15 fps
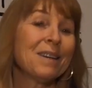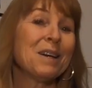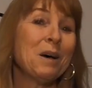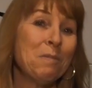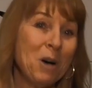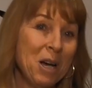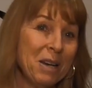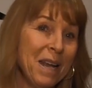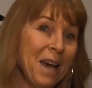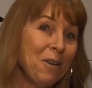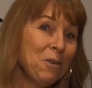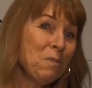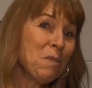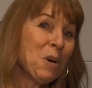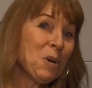Come on down to
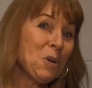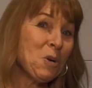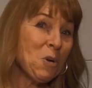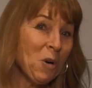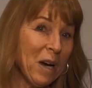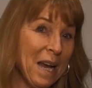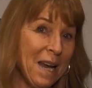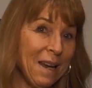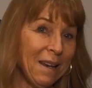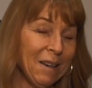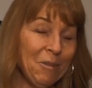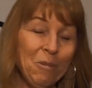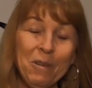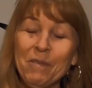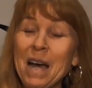Myrtle Creek.
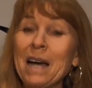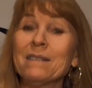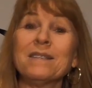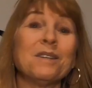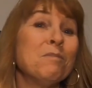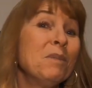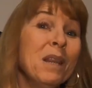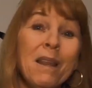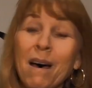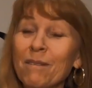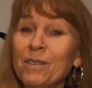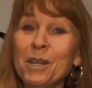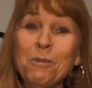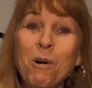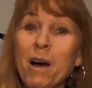We've got some
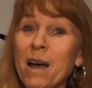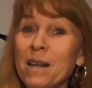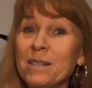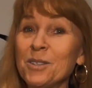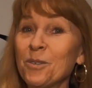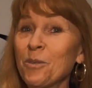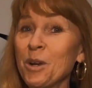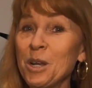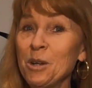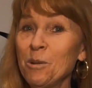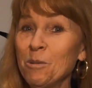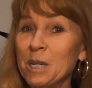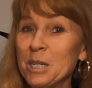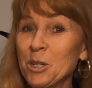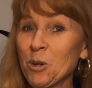lovely wines for you to
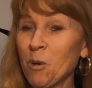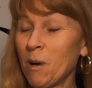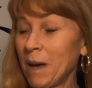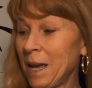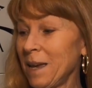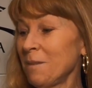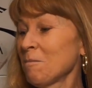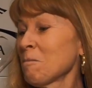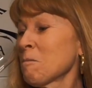enjoy.